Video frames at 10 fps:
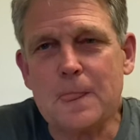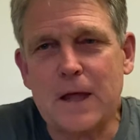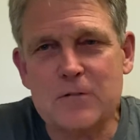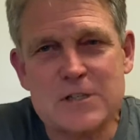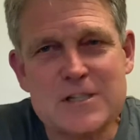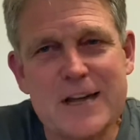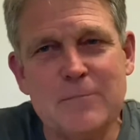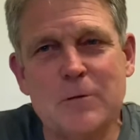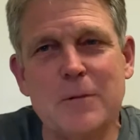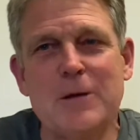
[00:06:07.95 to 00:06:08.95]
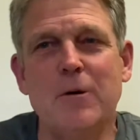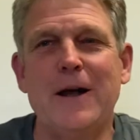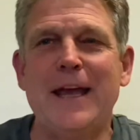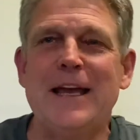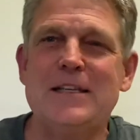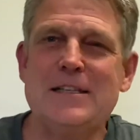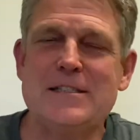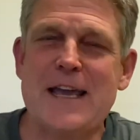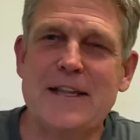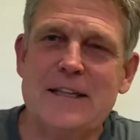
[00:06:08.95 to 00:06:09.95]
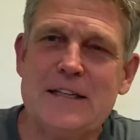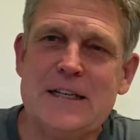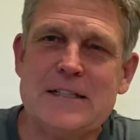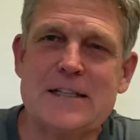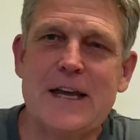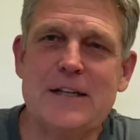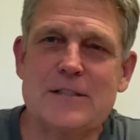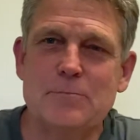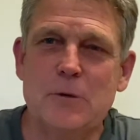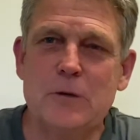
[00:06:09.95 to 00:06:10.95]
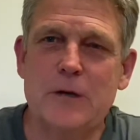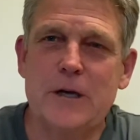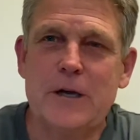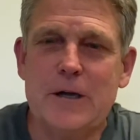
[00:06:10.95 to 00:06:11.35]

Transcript: That was a statement made by Andy Stanley in his latest book,